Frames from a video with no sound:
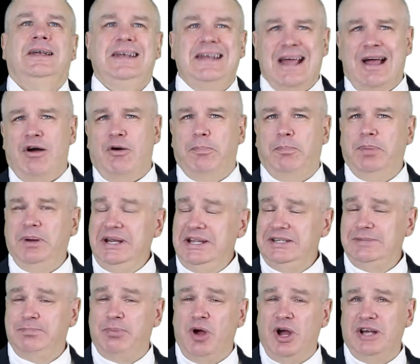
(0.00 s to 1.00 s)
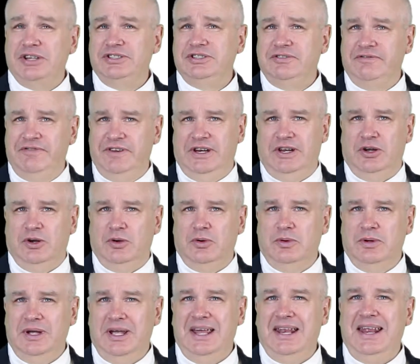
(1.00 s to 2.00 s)
Now, please pause your video
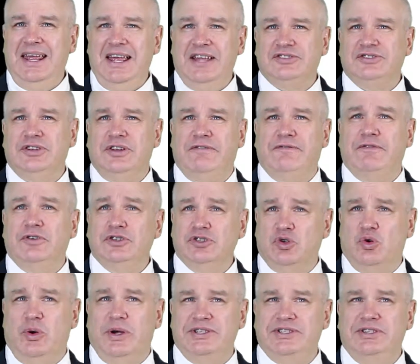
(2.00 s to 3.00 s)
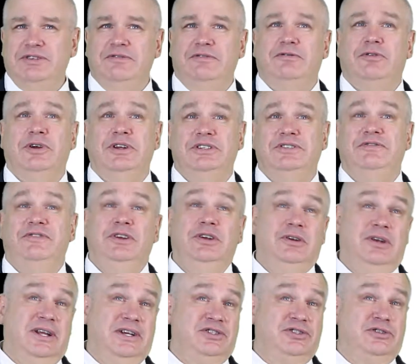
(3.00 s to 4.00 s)
and answer the first question for this video
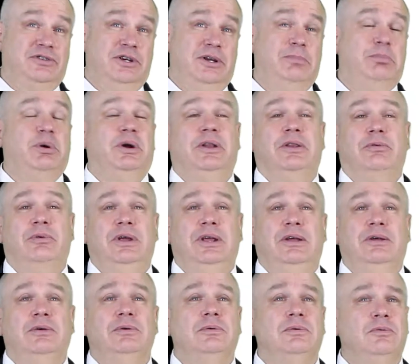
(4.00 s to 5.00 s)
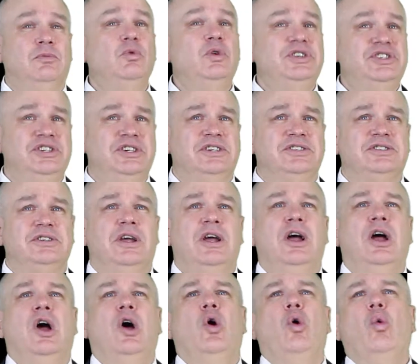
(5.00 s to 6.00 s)
lecture in part 3, which is,
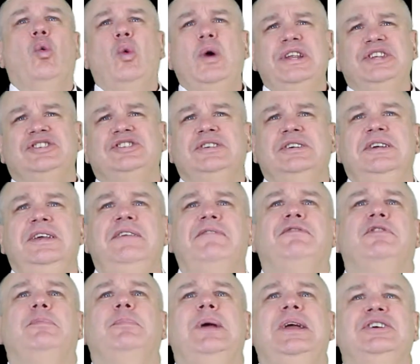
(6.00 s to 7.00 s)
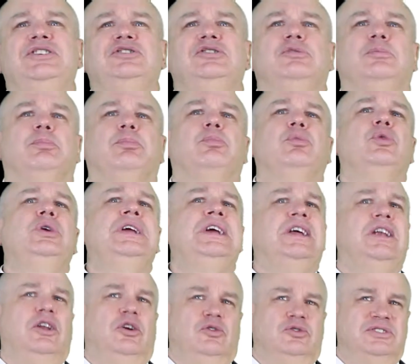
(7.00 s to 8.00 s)
which informational
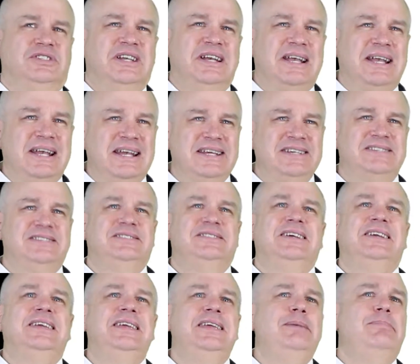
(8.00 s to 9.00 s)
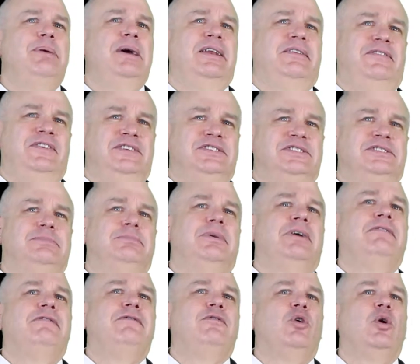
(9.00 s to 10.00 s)
pre-close lists the key benefits
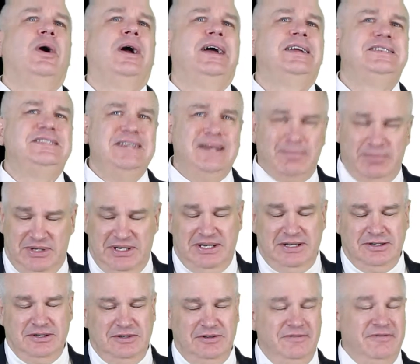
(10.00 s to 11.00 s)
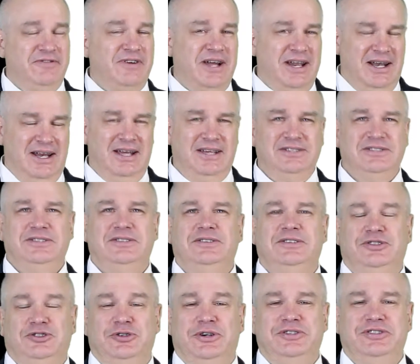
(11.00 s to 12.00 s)
before attempting to finalize
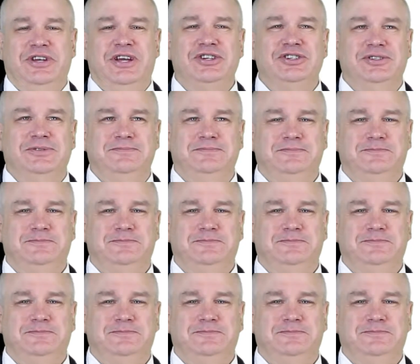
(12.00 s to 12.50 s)
the transaction?